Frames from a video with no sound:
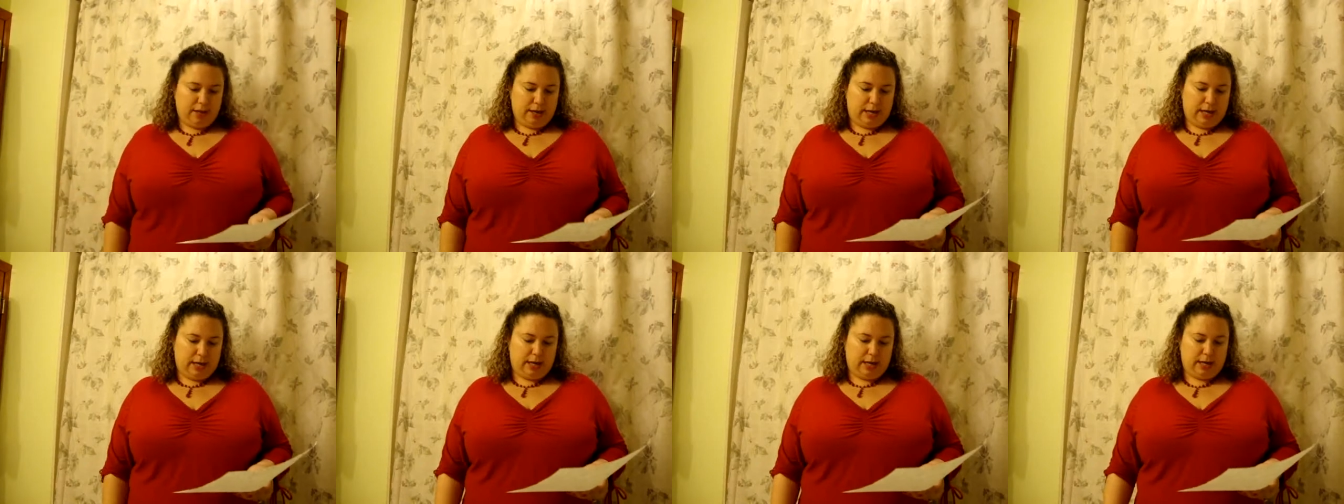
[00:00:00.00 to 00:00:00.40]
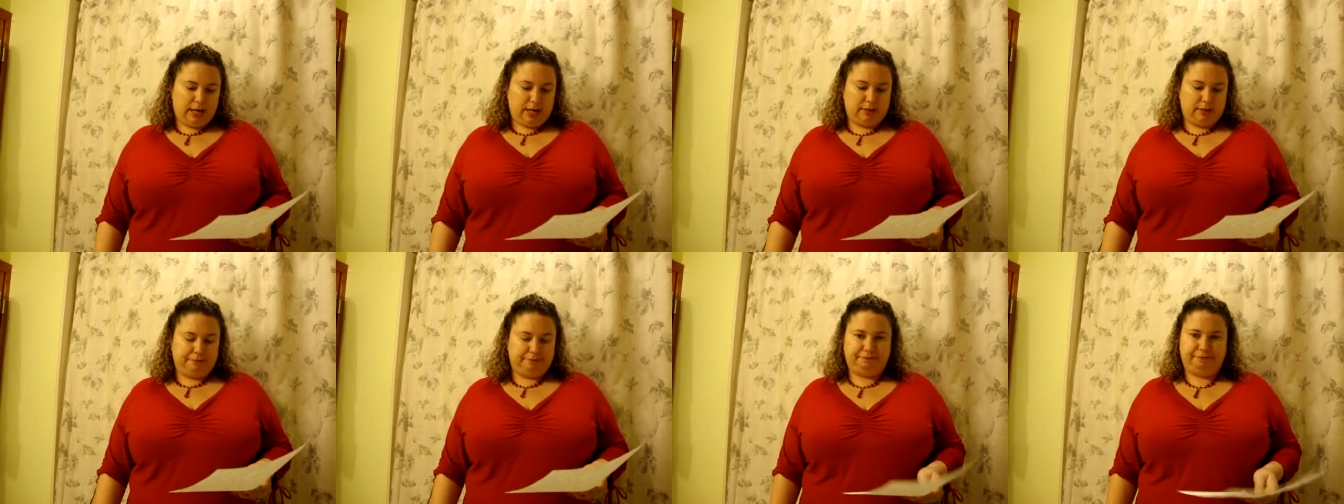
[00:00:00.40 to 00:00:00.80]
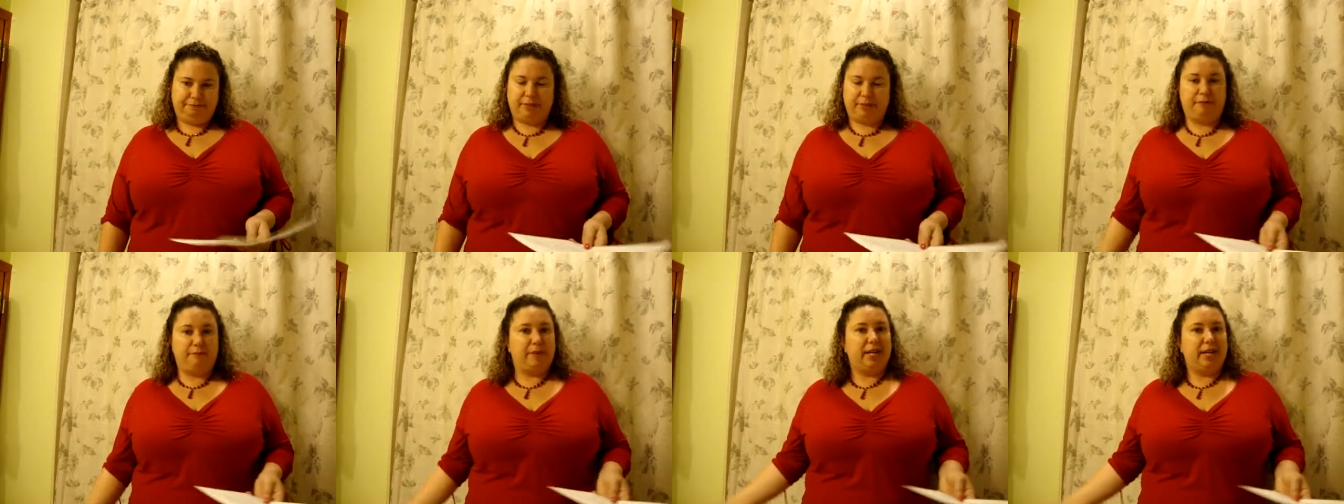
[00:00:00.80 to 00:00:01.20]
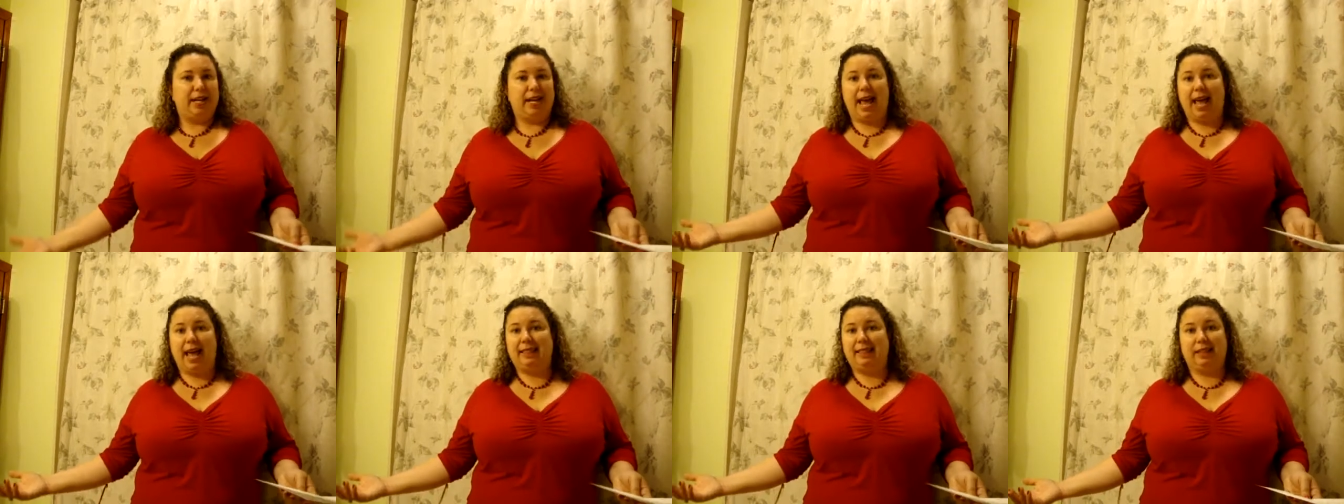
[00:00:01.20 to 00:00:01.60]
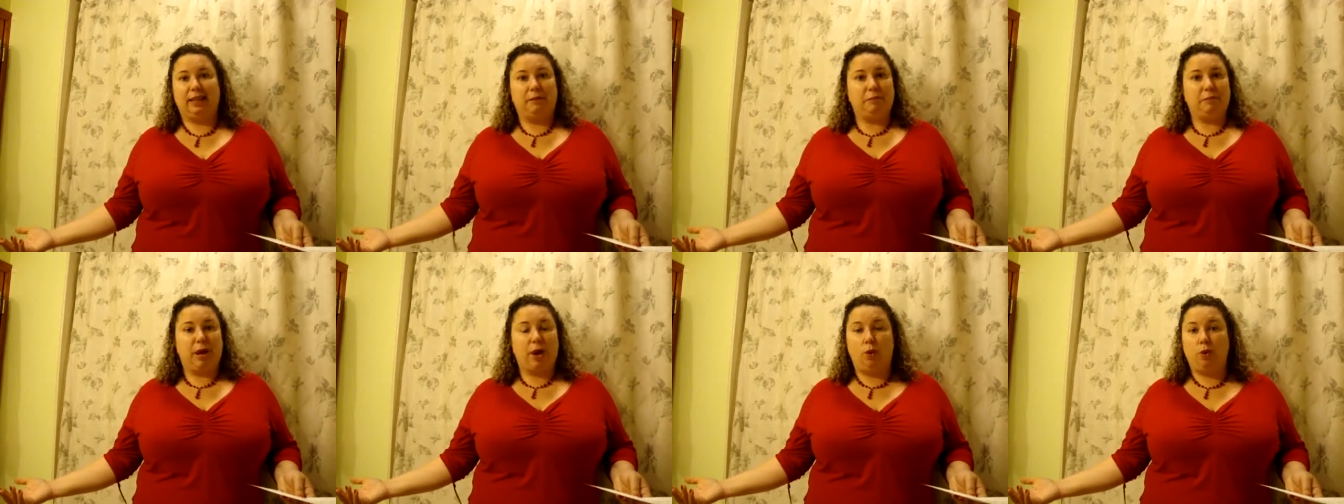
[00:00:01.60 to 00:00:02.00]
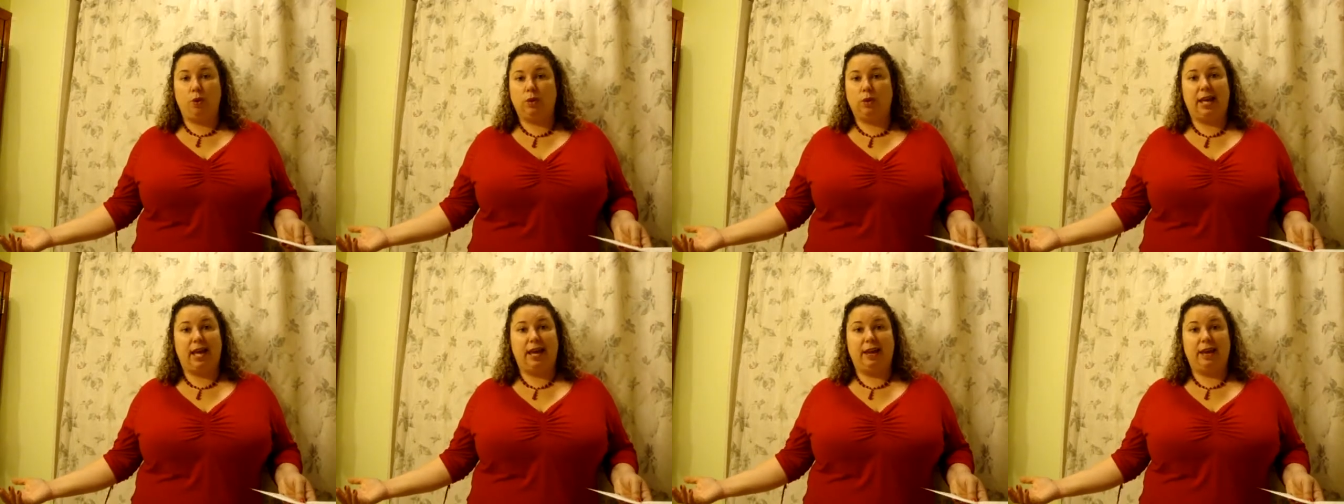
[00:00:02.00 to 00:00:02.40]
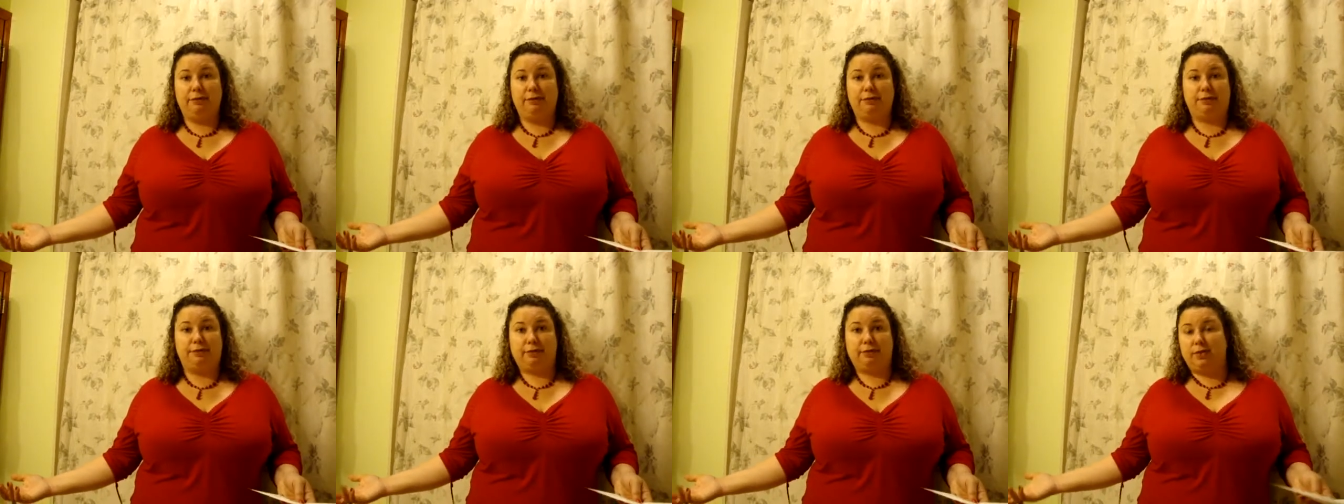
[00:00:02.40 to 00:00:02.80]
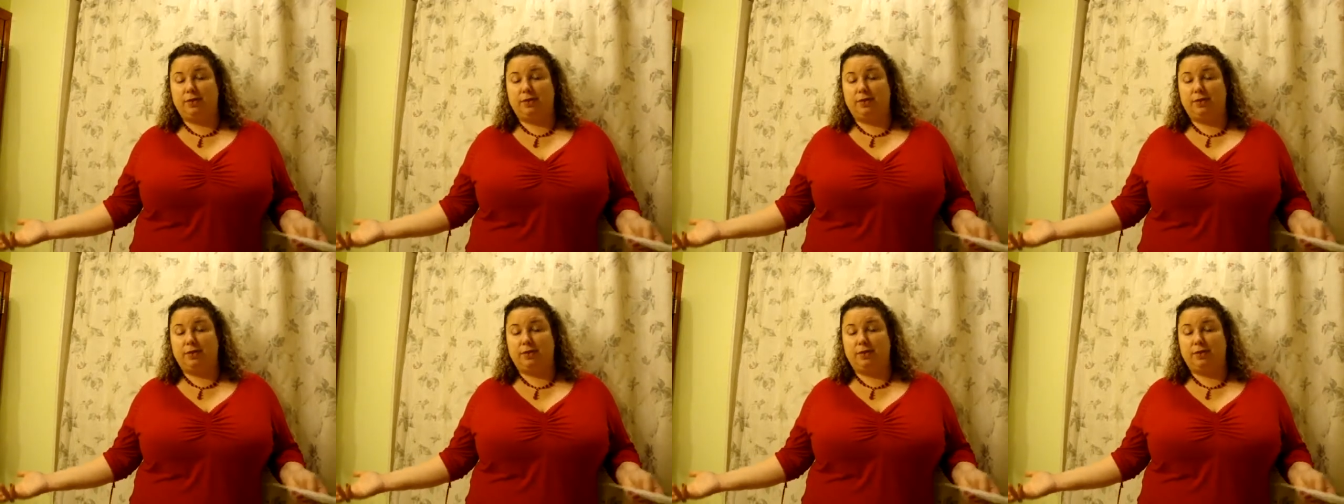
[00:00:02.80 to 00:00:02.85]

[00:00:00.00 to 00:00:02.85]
I've been an athlete my whole life,